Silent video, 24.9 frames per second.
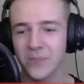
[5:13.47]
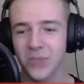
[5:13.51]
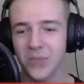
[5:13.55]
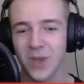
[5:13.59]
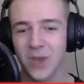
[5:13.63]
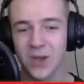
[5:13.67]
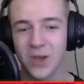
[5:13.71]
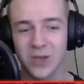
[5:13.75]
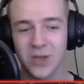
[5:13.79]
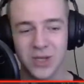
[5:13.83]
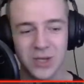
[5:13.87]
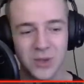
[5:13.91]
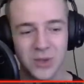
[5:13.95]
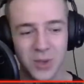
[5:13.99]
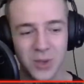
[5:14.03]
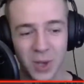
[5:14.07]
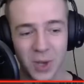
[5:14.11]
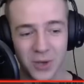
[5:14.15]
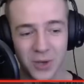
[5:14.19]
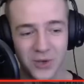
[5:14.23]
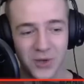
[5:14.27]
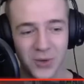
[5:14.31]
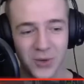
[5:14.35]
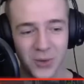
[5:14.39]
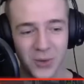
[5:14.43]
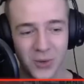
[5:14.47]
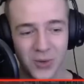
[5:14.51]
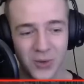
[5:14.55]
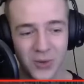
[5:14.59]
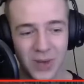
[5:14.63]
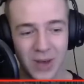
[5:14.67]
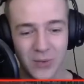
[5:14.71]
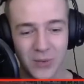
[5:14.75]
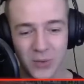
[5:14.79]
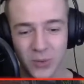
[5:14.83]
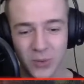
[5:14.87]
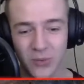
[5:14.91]
to do
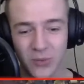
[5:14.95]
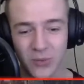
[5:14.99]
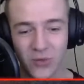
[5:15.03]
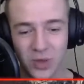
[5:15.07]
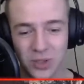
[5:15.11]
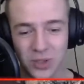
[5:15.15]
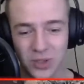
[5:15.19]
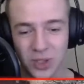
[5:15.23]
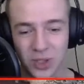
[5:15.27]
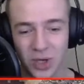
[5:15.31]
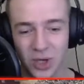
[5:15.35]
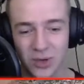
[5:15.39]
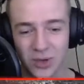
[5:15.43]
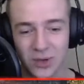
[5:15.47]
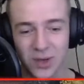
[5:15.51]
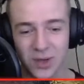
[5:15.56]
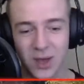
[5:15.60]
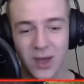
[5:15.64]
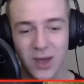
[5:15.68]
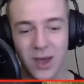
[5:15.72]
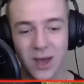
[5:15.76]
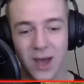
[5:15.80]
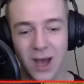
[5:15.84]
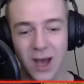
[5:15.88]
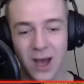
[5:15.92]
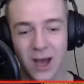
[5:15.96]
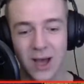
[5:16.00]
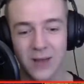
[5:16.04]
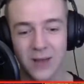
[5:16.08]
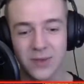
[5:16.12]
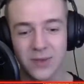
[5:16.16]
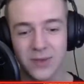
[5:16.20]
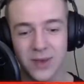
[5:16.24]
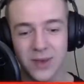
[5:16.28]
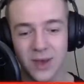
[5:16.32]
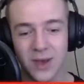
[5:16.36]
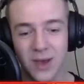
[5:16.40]
that with one shot.
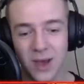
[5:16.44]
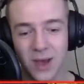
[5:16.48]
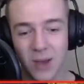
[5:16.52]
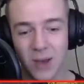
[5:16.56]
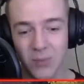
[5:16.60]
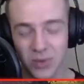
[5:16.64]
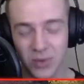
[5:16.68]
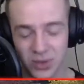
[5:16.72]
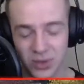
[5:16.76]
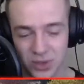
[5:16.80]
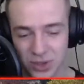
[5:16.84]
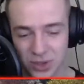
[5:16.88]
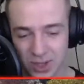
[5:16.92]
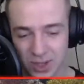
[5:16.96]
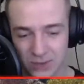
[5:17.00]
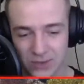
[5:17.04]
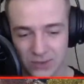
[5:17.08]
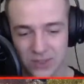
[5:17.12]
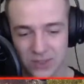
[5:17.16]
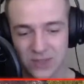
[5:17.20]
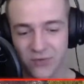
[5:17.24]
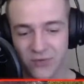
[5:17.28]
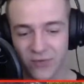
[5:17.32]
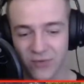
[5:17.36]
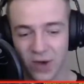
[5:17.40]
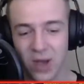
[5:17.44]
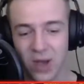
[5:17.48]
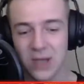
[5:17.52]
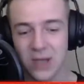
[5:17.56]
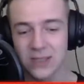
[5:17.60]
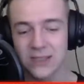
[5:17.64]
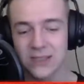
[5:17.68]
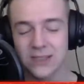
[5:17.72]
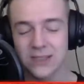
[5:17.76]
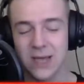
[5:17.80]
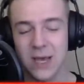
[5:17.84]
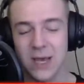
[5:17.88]
And I'm pretty sure that was his
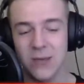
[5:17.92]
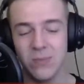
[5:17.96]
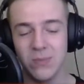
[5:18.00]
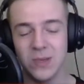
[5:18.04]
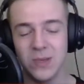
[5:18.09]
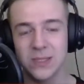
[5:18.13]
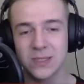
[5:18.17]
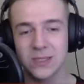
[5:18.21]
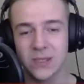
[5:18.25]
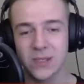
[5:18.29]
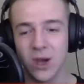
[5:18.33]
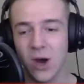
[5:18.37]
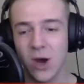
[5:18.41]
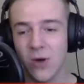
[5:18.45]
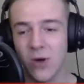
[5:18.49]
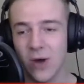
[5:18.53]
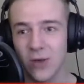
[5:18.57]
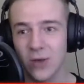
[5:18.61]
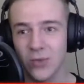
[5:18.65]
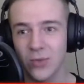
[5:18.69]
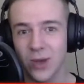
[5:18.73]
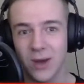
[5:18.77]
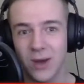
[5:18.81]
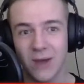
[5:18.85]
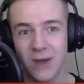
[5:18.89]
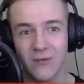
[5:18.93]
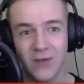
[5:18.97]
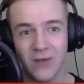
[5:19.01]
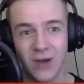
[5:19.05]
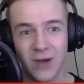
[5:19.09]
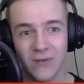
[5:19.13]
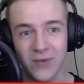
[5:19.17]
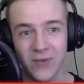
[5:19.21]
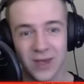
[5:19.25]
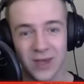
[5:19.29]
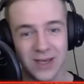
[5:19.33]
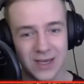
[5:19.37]
first APCR round then. I
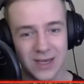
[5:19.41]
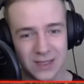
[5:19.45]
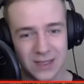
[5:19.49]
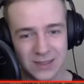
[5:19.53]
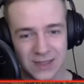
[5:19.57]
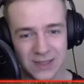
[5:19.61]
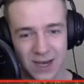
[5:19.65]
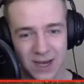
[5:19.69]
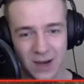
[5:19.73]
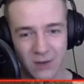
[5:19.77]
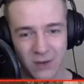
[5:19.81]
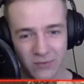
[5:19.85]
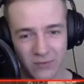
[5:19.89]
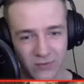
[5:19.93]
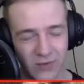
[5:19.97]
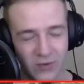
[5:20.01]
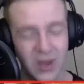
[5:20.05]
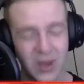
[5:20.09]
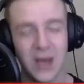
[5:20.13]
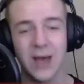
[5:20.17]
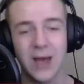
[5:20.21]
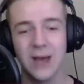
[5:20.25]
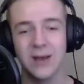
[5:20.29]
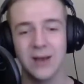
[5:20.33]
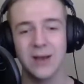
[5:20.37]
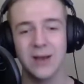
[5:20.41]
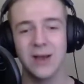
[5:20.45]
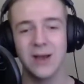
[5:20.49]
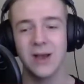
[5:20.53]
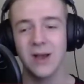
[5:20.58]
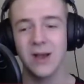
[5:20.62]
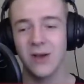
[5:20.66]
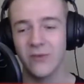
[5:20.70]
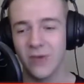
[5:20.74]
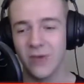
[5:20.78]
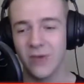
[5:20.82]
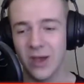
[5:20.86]
think it's kind of fair
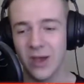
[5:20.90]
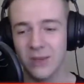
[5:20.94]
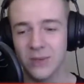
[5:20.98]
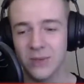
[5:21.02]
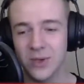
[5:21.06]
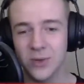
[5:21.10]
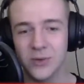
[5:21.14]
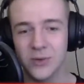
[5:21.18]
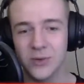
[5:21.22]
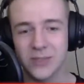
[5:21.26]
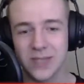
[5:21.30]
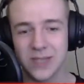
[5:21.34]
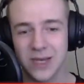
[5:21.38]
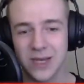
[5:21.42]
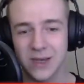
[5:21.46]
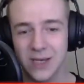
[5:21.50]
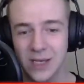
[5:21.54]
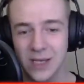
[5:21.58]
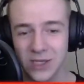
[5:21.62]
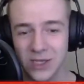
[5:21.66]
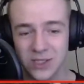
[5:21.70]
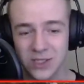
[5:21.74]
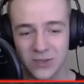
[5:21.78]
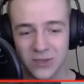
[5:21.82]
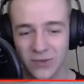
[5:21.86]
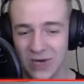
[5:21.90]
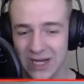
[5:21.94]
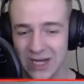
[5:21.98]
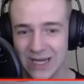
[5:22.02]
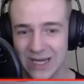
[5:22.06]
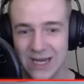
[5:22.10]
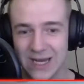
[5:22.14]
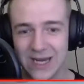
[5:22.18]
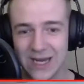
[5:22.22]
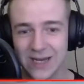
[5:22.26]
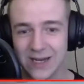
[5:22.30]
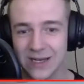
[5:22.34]
for him to use it. He doesn't really
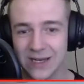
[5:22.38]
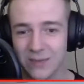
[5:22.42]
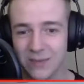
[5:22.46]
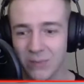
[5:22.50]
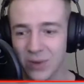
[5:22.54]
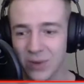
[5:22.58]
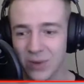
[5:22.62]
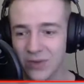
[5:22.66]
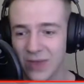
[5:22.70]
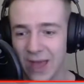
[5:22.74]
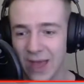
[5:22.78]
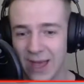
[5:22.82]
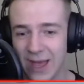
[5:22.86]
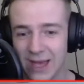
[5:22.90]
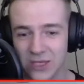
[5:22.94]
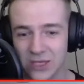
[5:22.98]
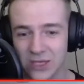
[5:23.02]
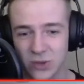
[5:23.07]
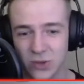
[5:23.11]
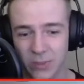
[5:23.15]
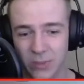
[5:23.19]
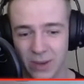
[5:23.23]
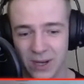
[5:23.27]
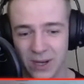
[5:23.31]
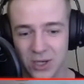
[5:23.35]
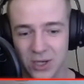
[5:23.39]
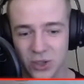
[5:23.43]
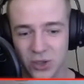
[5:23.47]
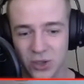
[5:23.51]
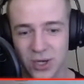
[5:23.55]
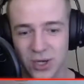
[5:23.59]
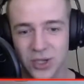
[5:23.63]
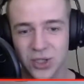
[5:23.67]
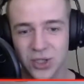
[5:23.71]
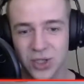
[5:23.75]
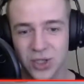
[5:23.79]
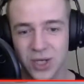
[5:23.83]
need it, but that extra
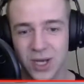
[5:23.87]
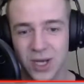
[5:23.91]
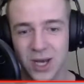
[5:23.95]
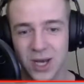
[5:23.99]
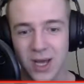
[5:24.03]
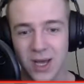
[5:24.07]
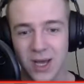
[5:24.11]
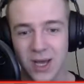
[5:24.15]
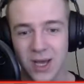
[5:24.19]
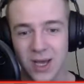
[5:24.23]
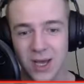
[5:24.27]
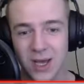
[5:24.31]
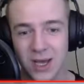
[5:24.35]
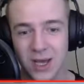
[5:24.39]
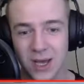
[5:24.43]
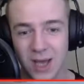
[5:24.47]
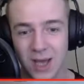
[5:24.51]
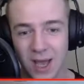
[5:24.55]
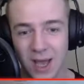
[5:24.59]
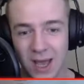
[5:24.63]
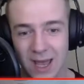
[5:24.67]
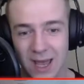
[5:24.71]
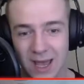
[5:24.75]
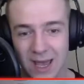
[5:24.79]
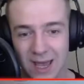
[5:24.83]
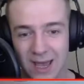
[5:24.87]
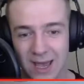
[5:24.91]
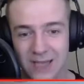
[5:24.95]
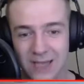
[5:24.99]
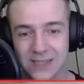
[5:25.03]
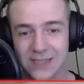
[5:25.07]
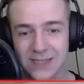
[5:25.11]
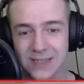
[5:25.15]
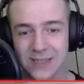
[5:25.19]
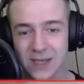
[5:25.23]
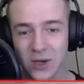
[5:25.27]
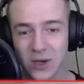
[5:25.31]
penetration
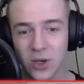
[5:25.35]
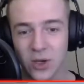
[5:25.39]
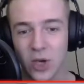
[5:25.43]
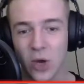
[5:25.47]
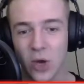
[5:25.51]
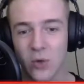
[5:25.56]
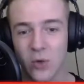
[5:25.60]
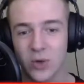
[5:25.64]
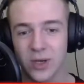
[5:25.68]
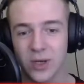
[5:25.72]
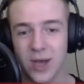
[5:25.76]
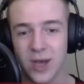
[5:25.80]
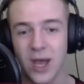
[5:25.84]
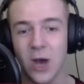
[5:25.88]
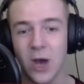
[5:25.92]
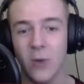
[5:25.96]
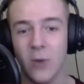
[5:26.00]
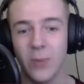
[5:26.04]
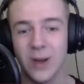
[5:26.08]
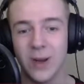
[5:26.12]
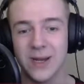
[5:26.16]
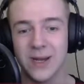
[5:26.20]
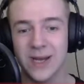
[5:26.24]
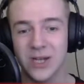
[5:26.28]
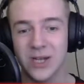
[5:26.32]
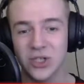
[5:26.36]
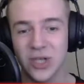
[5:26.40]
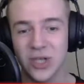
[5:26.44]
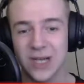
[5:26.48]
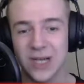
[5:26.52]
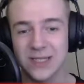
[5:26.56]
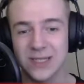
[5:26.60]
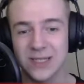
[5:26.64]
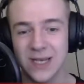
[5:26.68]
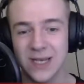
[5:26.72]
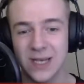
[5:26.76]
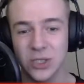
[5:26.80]
is going to help. And he actually
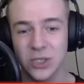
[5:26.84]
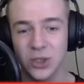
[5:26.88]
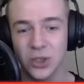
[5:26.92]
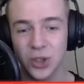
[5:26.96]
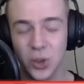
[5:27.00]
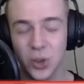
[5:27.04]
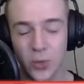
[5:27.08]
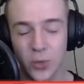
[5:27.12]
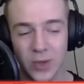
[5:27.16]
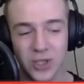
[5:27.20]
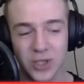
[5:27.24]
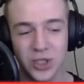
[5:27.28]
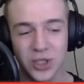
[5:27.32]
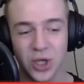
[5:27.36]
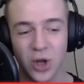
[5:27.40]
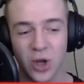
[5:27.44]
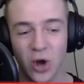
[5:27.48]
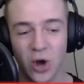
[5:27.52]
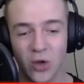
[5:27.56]
has intuition on